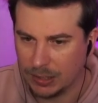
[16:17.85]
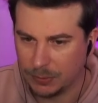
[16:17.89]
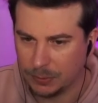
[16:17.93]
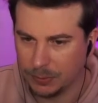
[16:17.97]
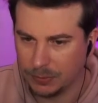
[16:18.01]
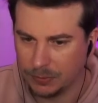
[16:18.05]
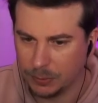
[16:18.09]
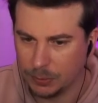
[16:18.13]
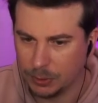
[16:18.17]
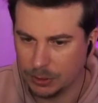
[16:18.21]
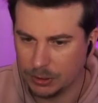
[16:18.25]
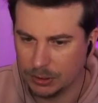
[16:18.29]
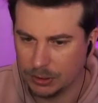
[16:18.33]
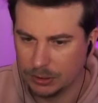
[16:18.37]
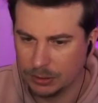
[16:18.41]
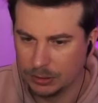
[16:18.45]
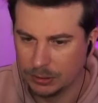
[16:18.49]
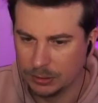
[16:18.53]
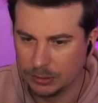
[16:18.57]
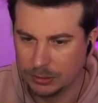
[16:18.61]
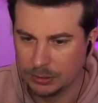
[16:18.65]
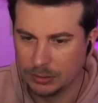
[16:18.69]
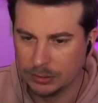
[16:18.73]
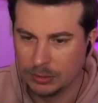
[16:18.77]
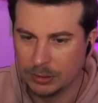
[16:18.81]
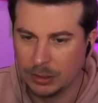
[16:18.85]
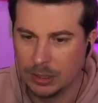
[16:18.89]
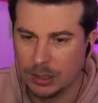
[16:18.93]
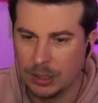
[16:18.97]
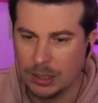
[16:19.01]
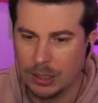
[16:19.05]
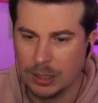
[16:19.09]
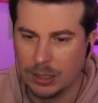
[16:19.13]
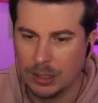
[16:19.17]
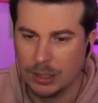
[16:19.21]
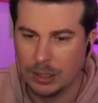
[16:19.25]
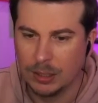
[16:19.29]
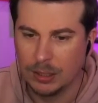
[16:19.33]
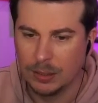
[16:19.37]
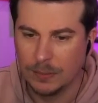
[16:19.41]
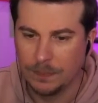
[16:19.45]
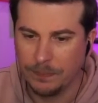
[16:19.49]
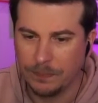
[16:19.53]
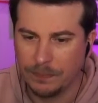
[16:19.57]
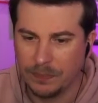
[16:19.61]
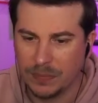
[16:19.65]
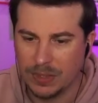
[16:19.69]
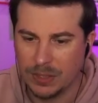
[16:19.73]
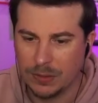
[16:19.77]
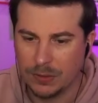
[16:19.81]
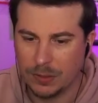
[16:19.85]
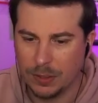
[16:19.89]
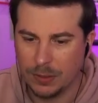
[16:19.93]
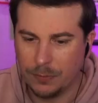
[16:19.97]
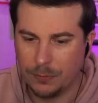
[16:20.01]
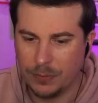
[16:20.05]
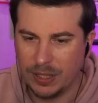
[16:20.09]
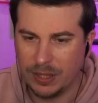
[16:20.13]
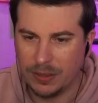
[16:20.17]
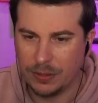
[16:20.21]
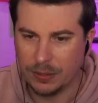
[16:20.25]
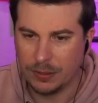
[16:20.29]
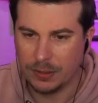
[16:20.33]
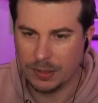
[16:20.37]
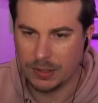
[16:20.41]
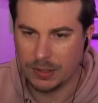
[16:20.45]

we've won. So if we Thunder